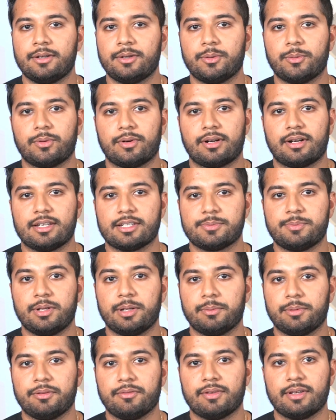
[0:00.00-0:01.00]
whereas
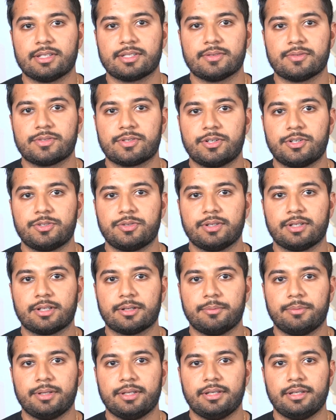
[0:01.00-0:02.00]
minimally invasive surgery
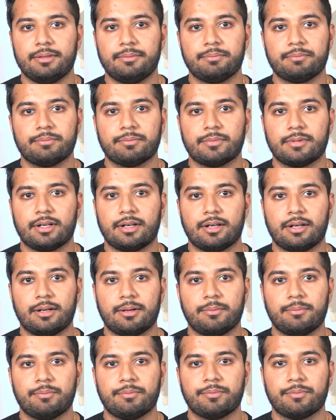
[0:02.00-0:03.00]
could be
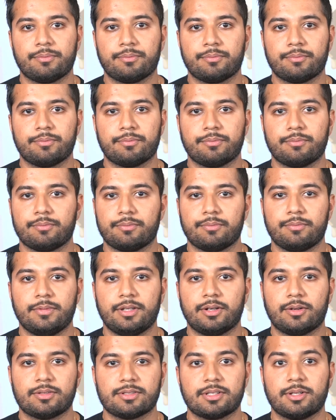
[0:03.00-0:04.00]

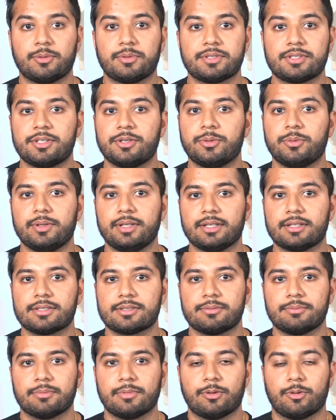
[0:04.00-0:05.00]
as low as 2
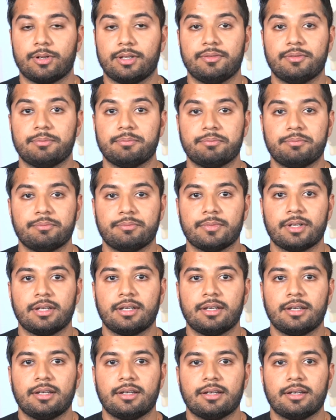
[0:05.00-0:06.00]
weeks, or even
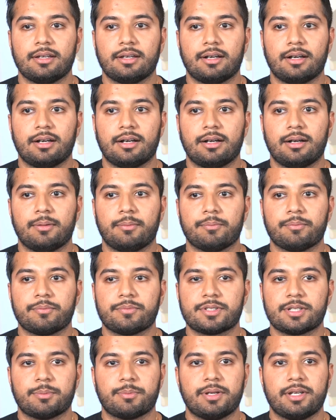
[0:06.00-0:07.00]

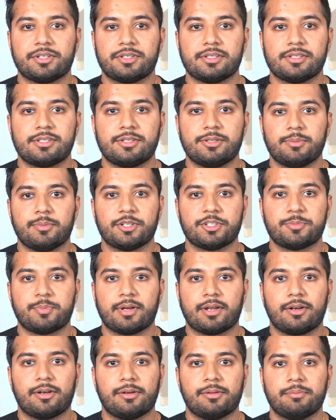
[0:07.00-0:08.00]
some patients much
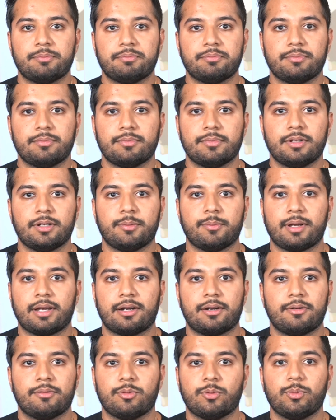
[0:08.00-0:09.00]
better in a
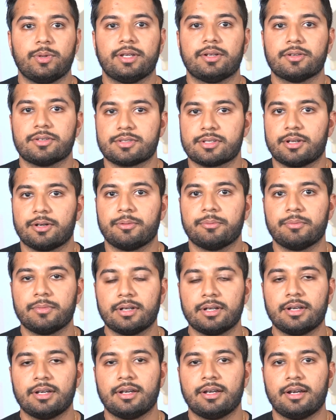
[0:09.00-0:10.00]
matter of a week or so.
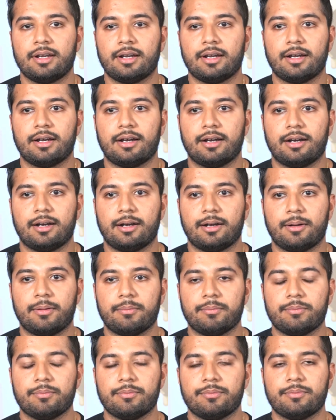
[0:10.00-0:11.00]

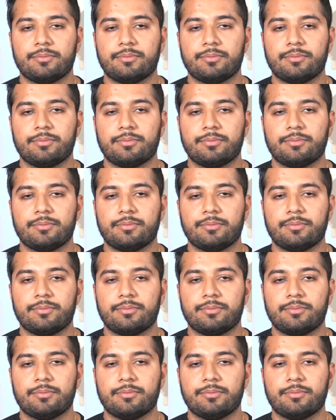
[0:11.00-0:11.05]
And